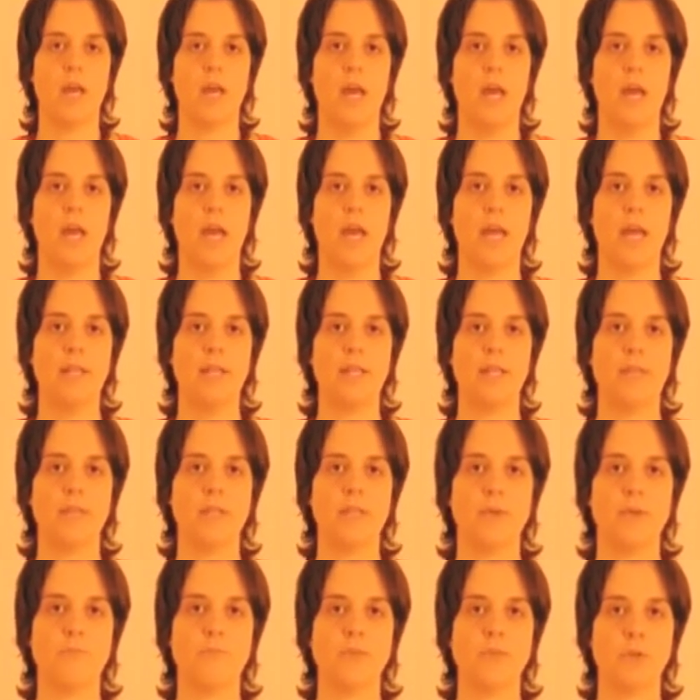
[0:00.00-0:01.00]
And
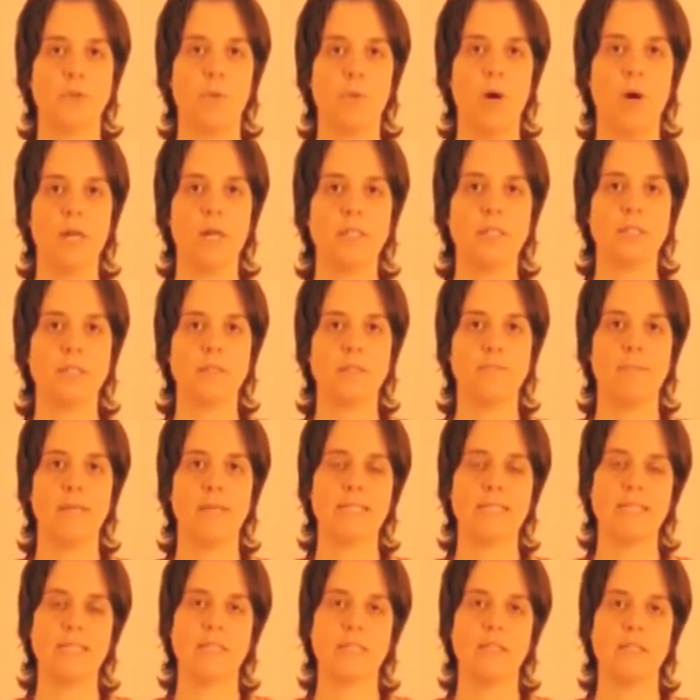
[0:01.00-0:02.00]
the psoas
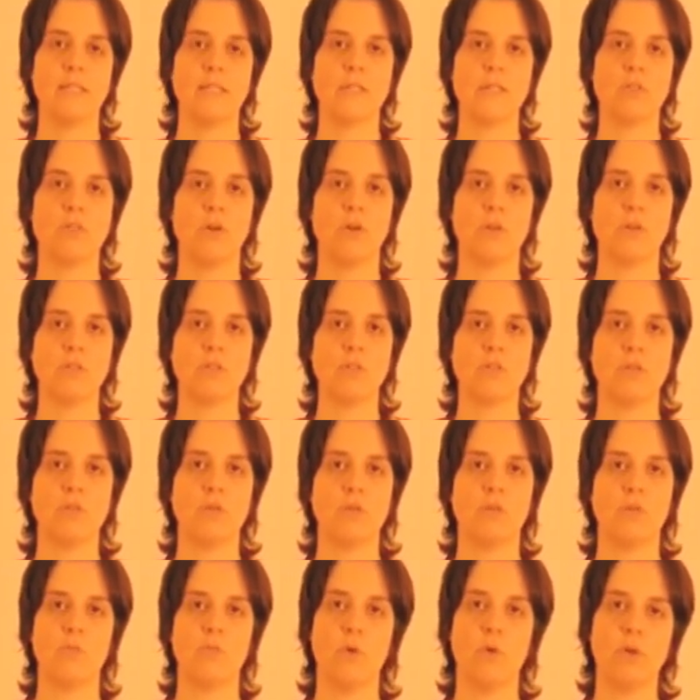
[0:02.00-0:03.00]
muscle is
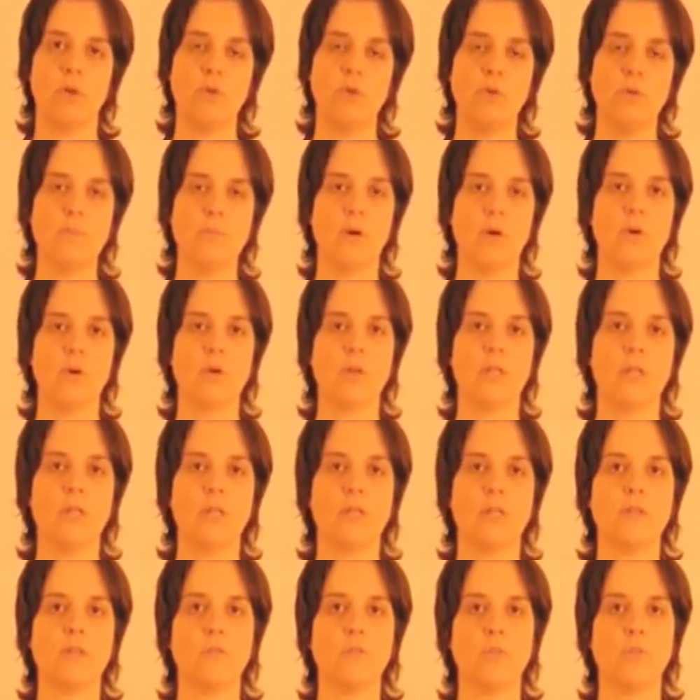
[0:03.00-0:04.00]
also one
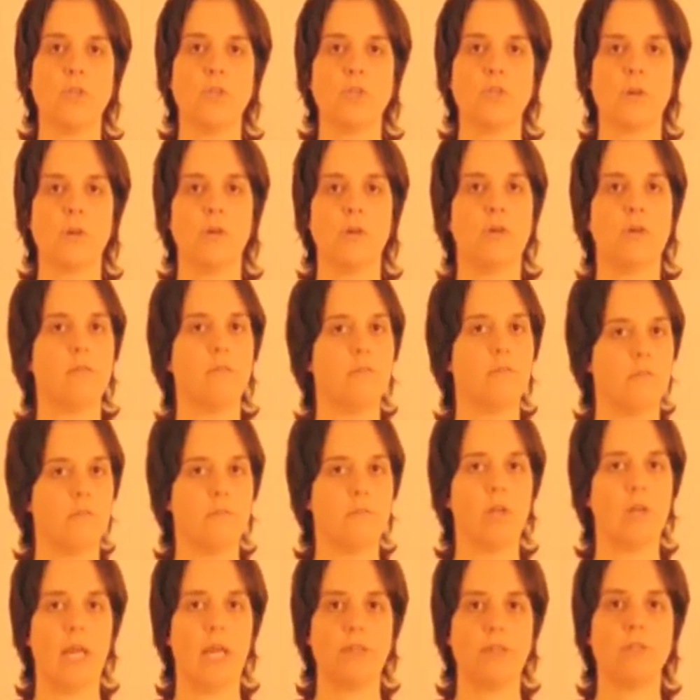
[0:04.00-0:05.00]
component which I would
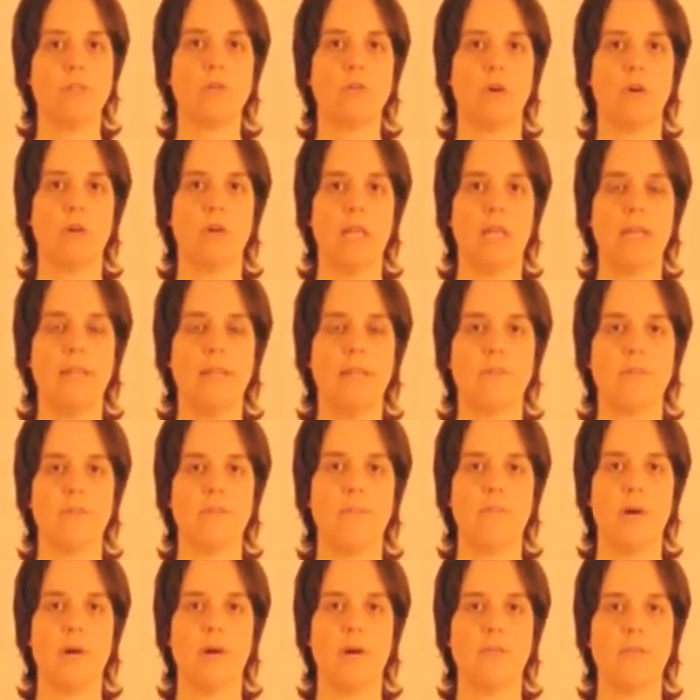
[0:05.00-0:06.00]
like to talk later
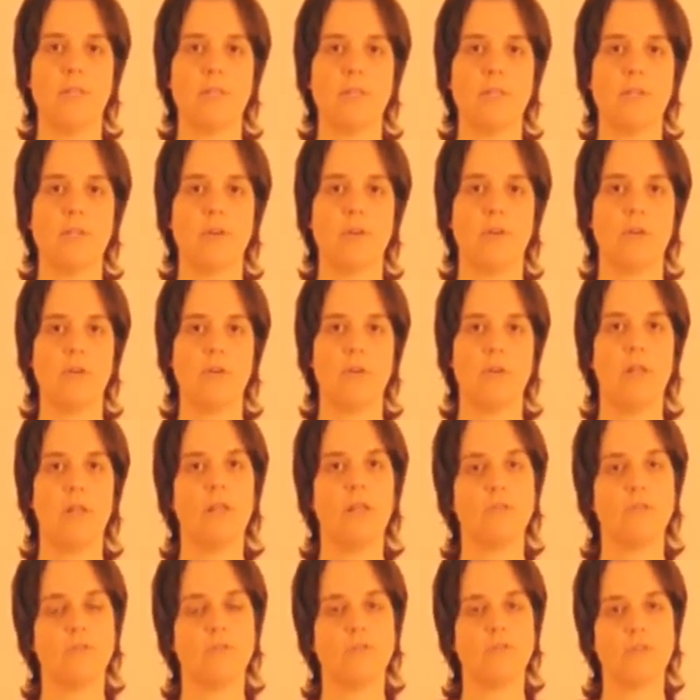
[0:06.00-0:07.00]
about it. So
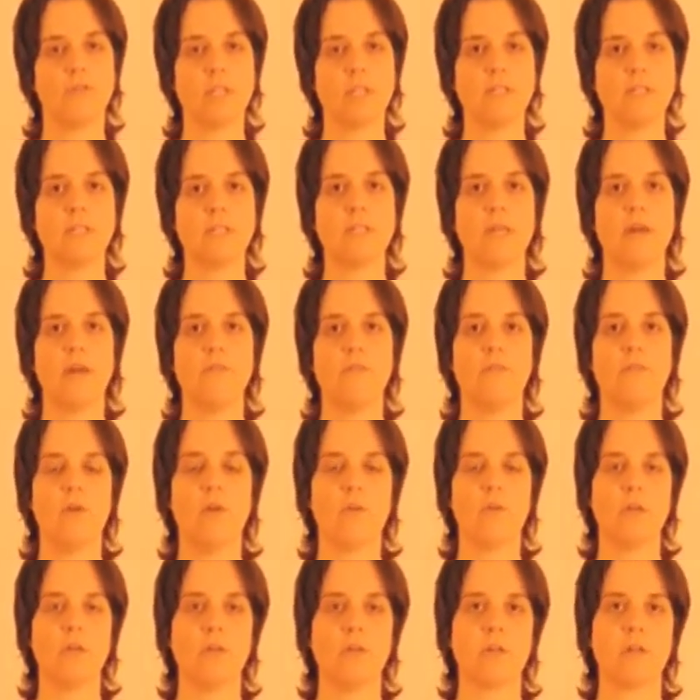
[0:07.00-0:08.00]
just have a
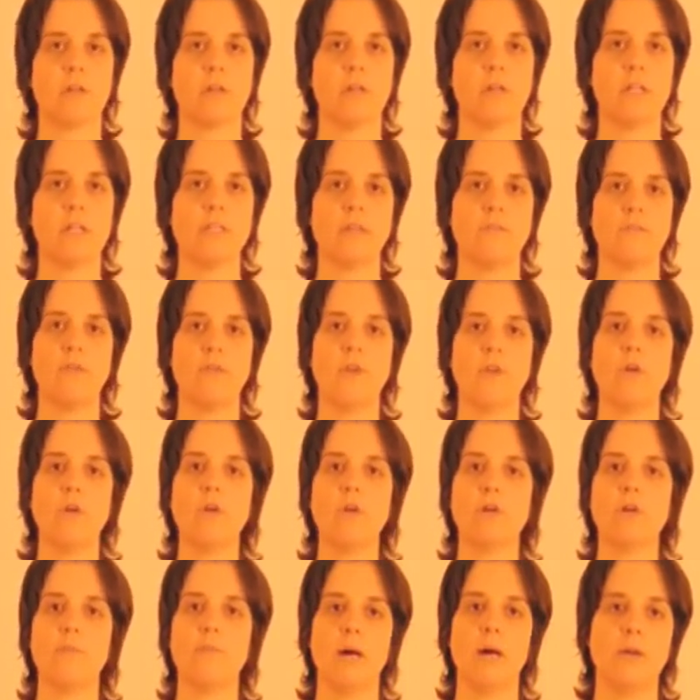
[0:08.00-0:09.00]
look, let's have a
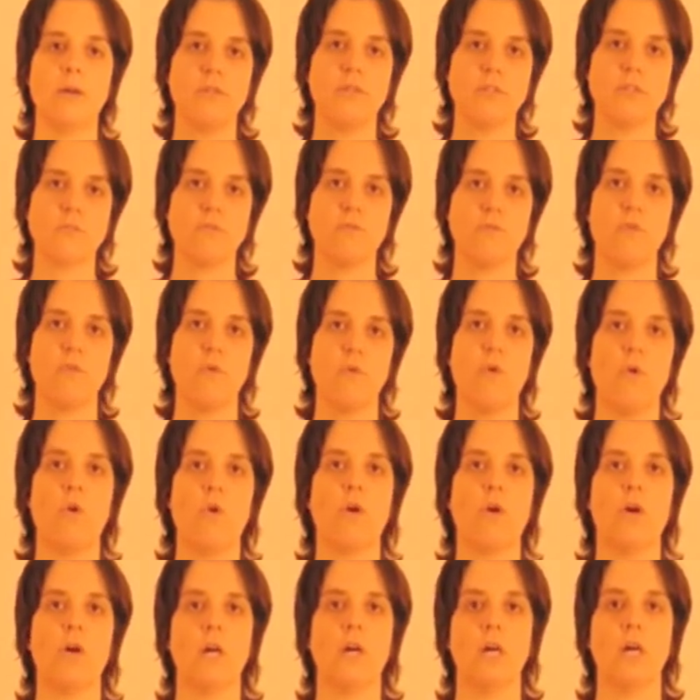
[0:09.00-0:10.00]
look about these
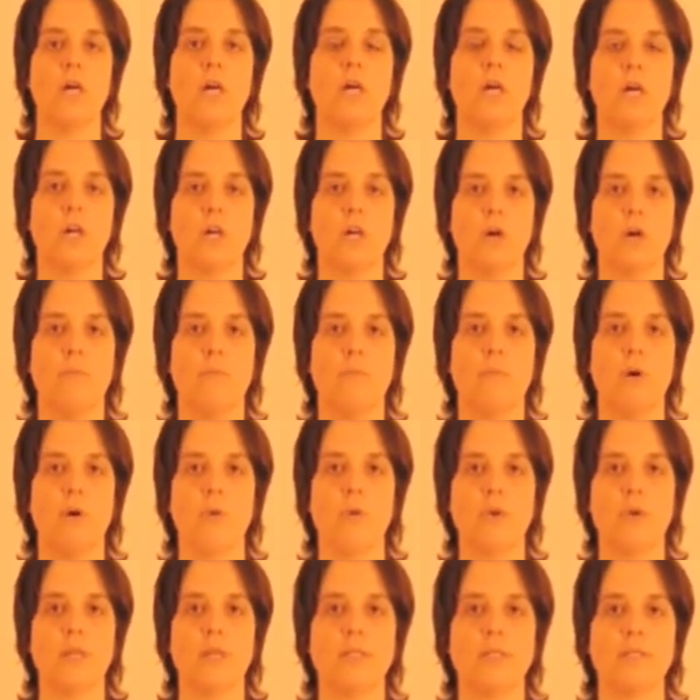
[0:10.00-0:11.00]
4
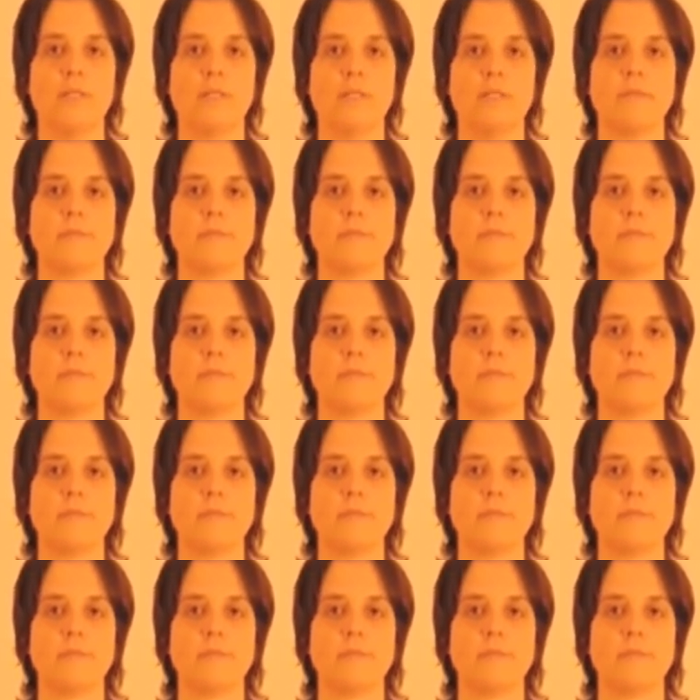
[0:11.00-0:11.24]
components.